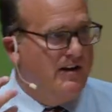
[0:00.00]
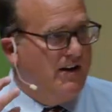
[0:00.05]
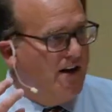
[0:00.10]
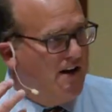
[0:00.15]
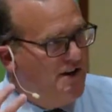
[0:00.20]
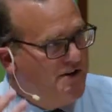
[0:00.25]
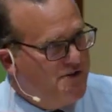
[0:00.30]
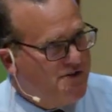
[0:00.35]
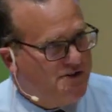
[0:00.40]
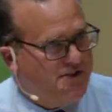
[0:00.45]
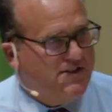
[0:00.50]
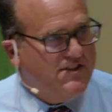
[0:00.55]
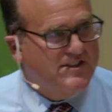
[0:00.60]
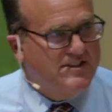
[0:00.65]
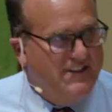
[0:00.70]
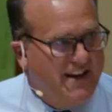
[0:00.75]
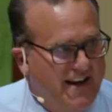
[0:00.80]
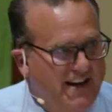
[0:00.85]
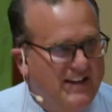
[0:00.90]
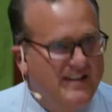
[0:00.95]

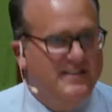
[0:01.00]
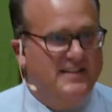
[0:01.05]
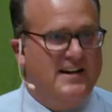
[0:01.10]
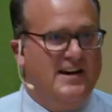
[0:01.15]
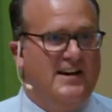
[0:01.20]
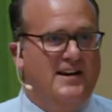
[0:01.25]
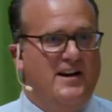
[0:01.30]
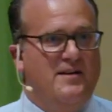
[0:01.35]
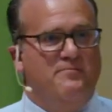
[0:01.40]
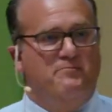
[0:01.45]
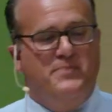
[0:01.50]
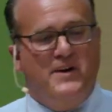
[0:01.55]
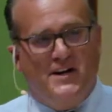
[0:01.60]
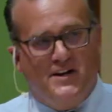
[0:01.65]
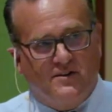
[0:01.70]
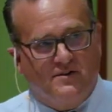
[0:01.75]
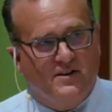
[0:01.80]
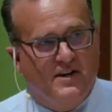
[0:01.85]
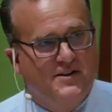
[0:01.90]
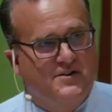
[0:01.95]
understand that and
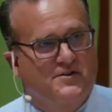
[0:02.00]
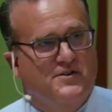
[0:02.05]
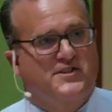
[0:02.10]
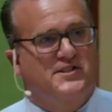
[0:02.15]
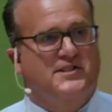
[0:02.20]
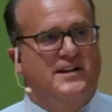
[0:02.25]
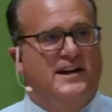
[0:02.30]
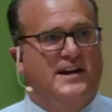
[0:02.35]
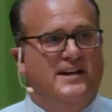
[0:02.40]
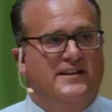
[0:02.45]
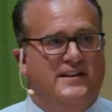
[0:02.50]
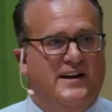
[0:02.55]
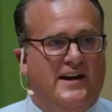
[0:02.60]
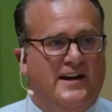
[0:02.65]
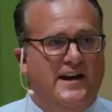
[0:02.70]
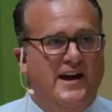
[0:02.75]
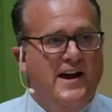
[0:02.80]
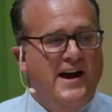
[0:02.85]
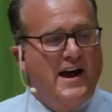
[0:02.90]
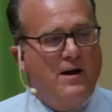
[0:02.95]
better understand
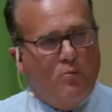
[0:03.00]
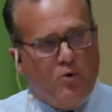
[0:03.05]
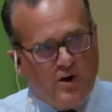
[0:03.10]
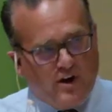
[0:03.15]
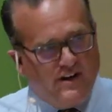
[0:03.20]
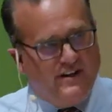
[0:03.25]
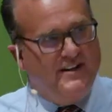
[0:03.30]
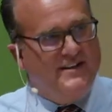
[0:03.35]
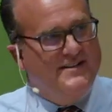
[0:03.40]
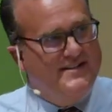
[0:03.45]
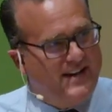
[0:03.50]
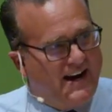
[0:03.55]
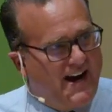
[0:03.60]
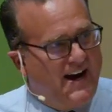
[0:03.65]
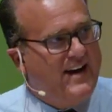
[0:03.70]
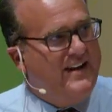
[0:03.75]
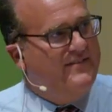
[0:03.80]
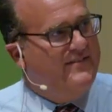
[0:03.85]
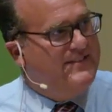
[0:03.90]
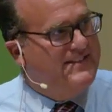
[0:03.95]
that. And we're going to
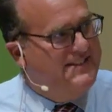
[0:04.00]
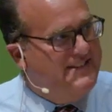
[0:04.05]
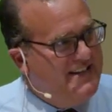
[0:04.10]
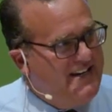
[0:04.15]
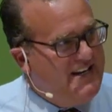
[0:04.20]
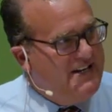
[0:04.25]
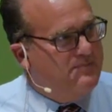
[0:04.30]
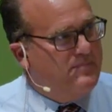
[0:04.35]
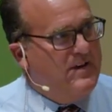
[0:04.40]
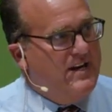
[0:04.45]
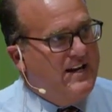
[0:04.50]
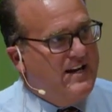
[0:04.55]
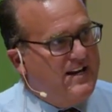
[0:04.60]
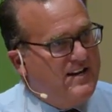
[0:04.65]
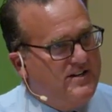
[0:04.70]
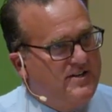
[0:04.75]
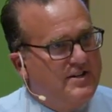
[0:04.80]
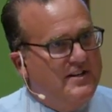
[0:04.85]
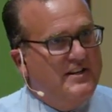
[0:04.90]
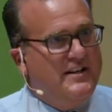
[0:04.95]
dive deep
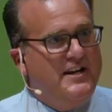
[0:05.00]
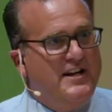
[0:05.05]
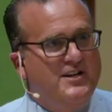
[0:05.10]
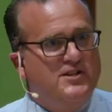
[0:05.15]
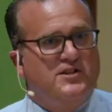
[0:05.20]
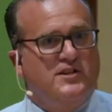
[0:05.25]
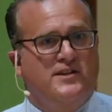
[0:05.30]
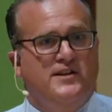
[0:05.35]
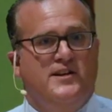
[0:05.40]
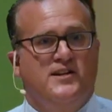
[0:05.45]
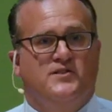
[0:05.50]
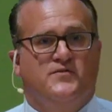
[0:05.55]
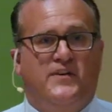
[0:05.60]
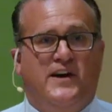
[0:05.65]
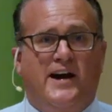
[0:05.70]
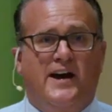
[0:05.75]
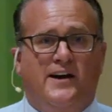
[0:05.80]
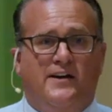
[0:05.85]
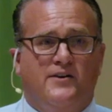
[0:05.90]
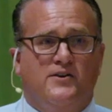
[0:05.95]
into each of these
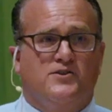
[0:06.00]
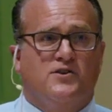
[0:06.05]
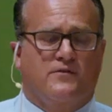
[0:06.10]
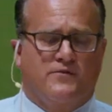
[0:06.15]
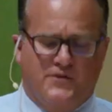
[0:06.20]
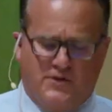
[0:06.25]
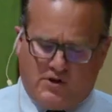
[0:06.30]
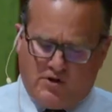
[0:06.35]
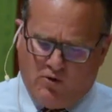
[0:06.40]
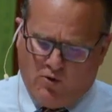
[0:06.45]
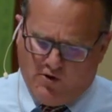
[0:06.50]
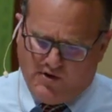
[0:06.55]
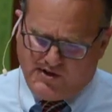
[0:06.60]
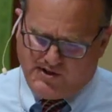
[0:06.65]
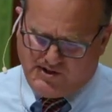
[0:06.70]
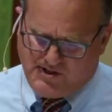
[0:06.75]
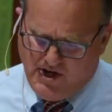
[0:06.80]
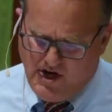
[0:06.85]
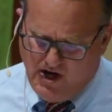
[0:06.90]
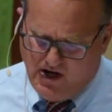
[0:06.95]
values over the
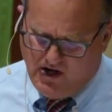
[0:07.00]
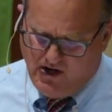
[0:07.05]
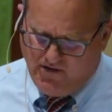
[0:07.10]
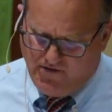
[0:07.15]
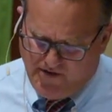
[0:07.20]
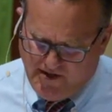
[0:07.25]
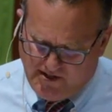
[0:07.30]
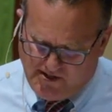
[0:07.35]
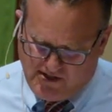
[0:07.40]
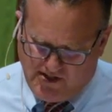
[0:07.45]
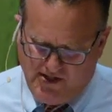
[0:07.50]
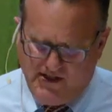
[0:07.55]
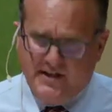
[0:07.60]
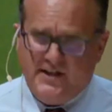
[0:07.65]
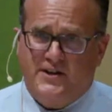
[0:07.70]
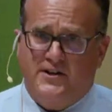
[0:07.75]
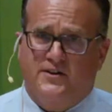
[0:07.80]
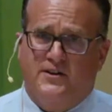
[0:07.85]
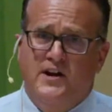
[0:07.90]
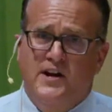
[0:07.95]
course of this
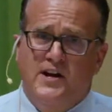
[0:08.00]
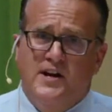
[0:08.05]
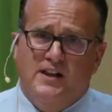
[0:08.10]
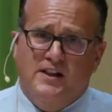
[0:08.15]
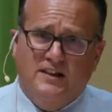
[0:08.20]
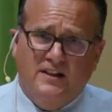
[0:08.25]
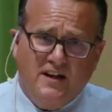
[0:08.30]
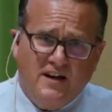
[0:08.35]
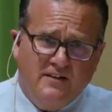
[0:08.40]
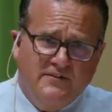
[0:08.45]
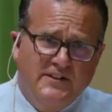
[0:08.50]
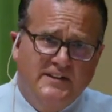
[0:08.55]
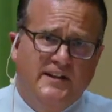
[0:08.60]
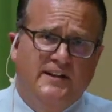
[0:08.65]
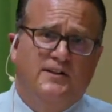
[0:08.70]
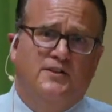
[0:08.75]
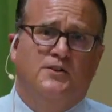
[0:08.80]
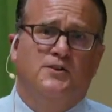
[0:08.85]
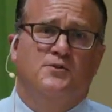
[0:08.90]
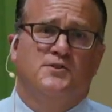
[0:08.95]
year loving
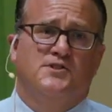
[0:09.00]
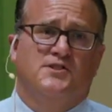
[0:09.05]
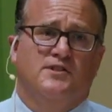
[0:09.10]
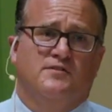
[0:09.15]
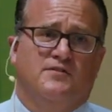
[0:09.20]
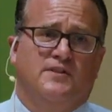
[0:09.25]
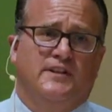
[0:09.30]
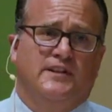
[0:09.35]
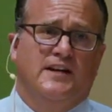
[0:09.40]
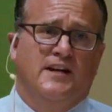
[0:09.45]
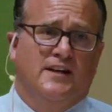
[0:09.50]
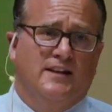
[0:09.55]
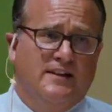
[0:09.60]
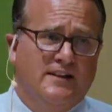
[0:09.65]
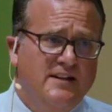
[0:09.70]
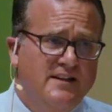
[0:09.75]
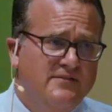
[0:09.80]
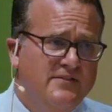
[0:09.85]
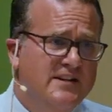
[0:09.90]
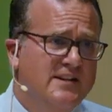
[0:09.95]
inclusively,
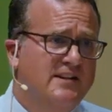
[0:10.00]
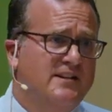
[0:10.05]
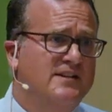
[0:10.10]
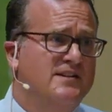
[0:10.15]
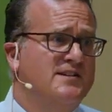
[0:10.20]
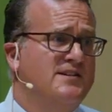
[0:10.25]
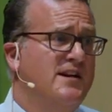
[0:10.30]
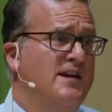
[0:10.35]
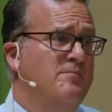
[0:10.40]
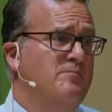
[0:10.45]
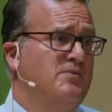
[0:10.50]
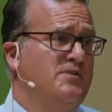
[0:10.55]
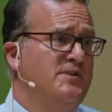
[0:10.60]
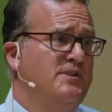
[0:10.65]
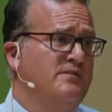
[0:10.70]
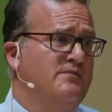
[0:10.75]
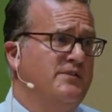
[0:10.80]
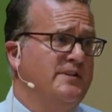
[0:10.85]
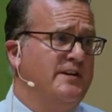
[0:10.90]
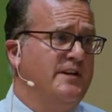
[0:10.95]
living
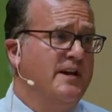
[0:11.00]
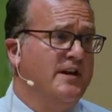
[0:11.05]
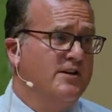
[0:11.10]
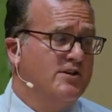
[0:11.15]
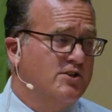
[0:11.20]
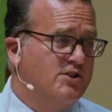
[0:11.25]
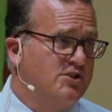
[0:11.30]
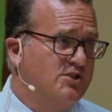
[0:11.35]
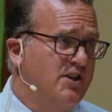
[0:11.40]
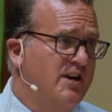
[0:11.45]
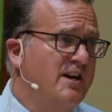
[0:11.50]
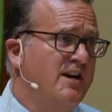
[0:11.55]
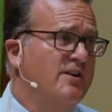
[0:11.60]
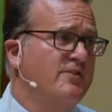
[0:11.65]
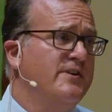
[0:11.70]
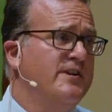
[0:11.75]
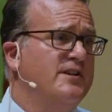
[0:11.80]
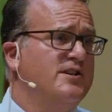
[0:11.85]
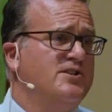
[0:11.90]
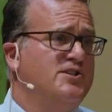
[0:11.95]
contemplatively,
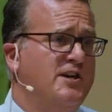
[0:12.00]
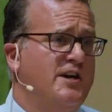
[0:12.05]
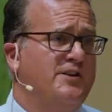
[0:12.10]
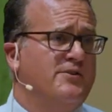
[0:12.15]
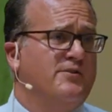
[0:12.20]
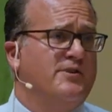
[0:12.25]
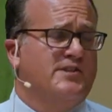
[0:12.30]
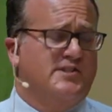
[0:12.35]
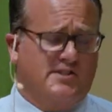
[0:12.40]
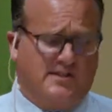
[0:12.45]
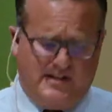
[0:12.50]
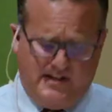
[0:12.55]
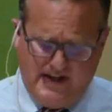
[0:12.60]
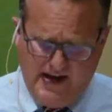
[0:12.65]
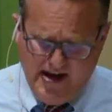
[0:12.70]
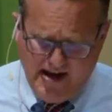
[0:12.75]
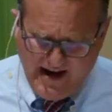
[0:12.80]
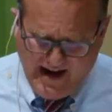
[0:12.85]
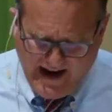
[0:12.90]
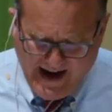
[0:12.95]
sharing generously,
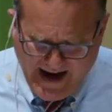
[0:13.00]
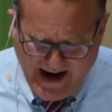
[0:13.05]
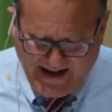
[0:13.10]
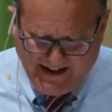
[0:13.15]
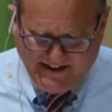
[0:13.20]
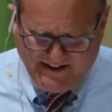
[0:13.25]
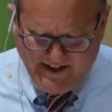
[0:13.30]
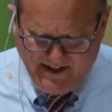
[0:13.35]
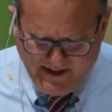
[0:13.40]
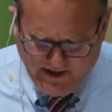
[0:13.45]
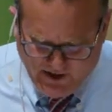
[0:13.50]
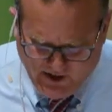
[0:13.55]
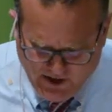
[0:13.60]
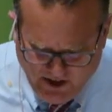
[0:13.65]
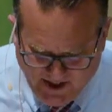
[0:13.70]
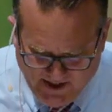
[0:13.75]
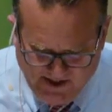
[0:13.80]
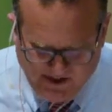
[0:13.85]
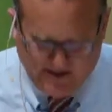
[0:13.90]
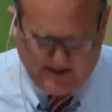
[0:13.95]
acting
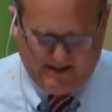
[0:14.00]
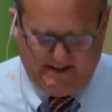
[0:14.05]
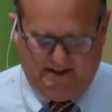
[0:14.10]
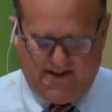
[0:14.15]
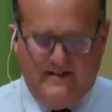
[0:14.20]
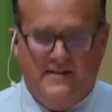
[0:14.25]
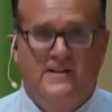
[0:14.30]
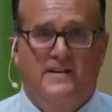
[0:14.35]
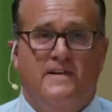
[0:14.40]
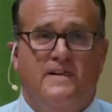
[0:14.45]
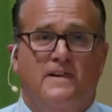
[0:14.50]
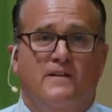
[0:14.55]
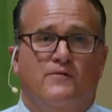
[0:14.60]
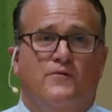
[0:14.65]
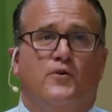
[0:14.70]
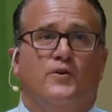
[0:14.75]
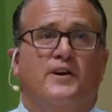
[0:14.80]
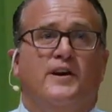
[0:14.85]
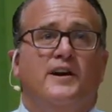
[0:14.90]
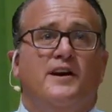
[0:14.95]
justly,
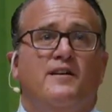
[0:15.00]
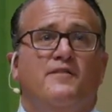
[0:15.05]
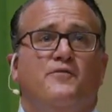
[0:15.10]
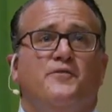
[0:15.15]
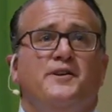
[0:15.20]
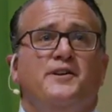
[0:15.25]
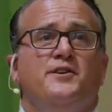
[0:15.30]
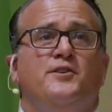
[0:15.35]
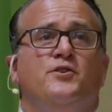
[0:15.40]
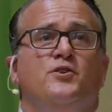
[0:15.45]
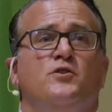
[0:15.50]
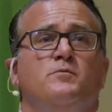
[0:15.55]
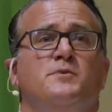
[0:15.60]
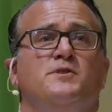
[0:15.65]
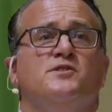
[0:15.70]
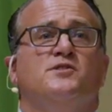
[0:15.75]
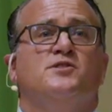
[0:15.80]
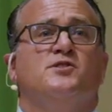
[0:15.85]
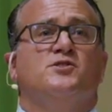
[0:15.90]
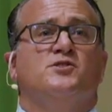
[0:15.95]
for every
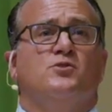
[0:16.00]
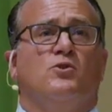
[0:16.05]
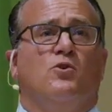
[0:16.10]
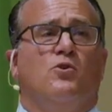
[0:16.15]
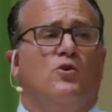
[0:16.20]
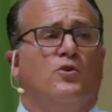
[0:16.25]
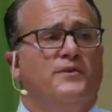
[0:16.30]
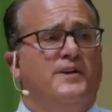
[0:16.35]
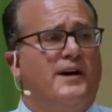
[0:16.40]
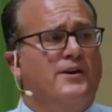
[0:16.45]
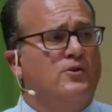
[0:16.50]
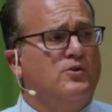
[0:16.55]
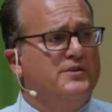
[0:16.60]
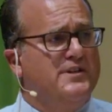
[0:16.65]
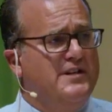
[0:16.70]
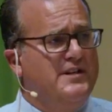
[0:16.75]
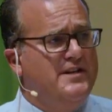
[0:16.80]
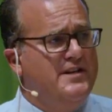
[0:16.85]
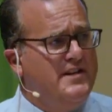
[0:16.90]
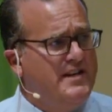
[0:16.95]
human soul not
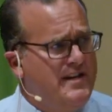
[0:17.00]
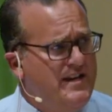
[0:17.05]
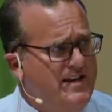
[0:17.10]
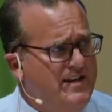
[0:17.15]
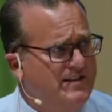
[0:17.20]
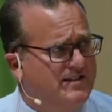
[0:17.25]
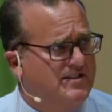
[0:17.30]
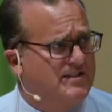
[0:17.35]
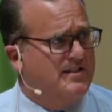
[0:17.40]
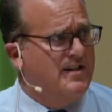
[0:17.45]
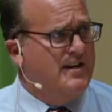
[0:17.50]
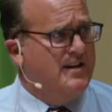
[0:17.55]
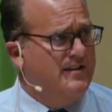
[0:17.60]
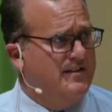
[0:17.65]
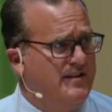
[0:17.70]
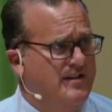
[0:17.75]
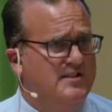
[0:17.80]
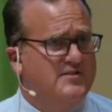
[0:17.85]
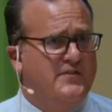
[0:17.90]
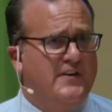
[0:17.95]
only needs
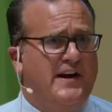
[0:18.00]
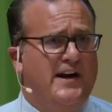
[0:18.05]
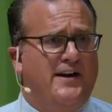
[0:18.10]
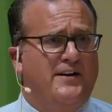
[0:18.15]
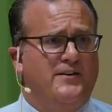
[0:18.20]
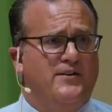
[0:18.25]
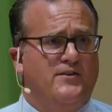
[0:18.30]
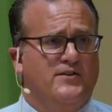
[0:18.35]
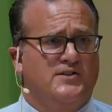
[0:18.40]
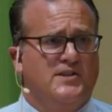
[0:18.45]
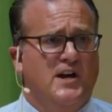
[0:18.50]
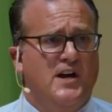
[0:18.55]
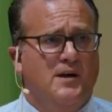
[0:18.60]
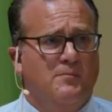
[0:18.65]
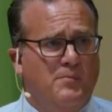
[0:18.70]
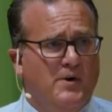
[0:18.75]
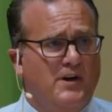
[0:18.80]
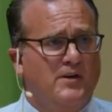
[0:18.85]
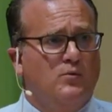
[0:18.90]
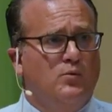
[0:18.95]
these values,
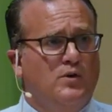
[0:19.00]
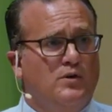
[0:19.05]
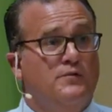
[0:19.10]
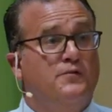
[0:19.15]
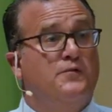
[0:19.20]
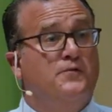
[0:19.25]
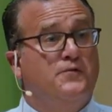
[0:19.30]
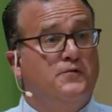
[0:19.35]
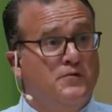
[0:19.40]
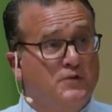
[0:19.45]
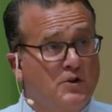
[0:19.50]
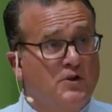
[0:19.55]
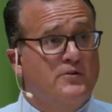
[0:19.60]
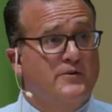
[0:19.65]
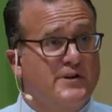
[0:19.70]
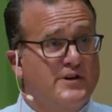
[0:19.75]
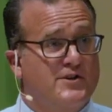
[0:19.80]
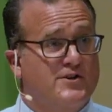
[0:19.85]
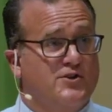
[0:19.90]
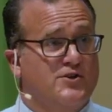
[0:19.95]
but will
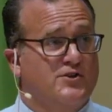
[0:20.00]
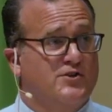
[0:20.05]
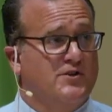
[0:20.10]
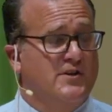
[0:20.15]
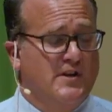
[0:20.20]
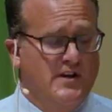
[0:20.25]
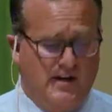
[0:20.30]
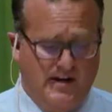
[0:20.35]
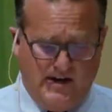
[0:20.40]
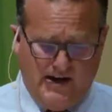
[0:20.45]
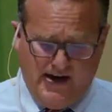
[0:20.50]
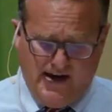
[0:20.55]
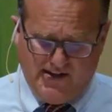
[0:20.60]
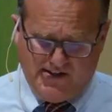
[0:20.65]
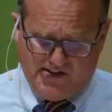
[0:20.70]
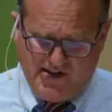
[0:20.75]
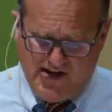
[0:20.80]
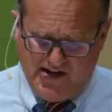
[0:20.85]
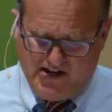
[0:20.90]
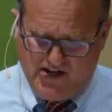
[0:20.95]
flourish
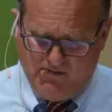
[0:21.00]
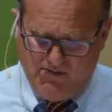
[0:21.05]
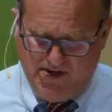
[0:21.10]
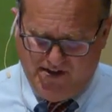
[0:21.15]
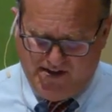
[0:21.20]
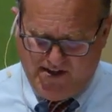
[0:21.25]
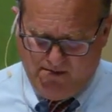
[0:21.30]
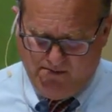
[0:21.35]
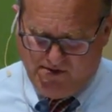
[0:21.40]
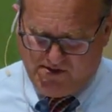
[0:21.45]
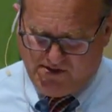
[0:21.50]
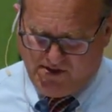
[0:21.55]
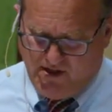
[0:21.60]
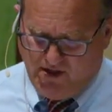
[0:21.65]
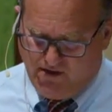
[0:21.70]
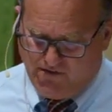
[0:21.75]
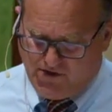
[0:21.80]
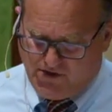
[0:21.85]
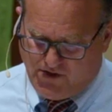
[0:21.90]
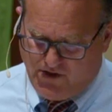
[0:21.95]
as they commit
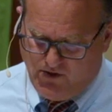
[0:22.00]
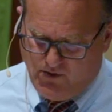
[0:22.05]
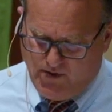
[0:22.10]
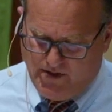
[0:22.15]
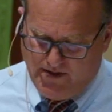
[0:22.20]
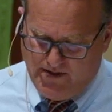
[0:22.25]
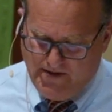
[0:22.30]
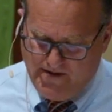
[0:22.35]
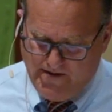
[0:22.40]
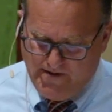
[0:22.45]
themselves to it.